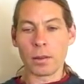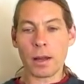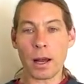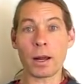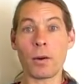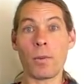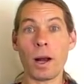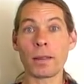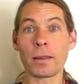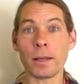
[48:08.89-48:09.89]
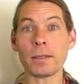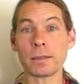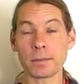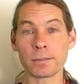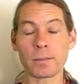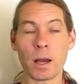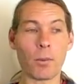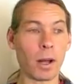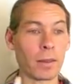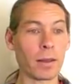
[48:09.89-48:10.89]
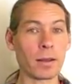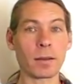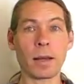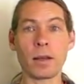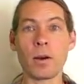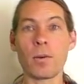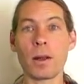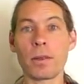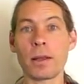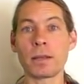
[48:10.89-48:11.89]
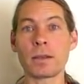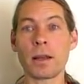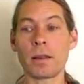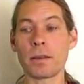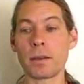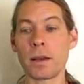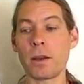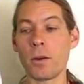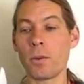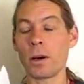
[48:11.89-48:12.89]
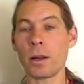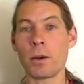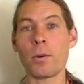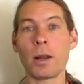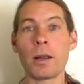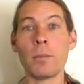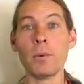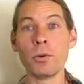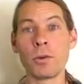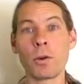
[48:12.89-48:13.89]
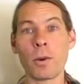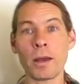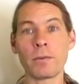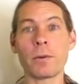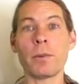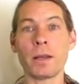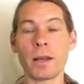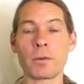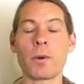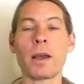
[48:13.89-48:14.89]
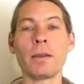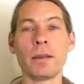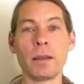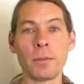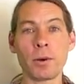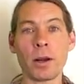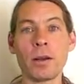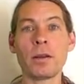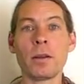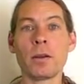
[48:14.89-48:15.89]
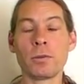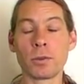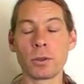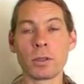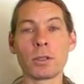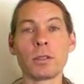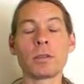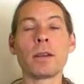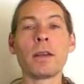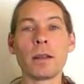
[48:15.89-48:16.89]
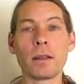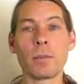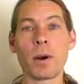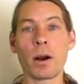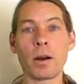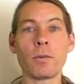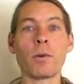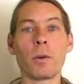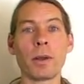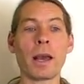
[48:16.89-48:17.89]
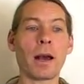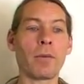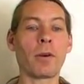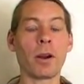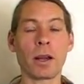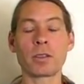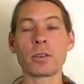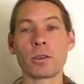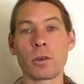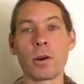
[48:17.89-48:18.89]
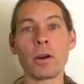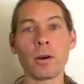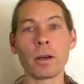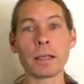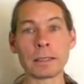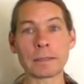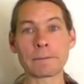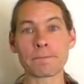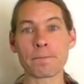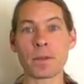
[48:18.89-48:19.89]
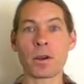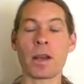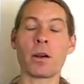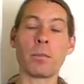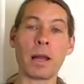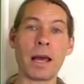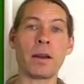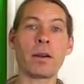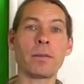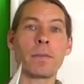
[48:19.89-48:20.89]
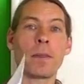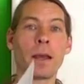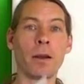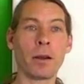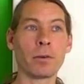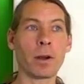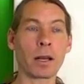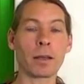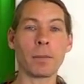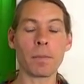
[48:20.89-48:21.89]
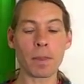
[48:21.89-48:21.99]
I don't want this. I want this and I don't want this. And this thing I don't want, I want it, move it away from me. That's why Libra rules the part where we have our excretory organs. Okay, our bladder and our rectum.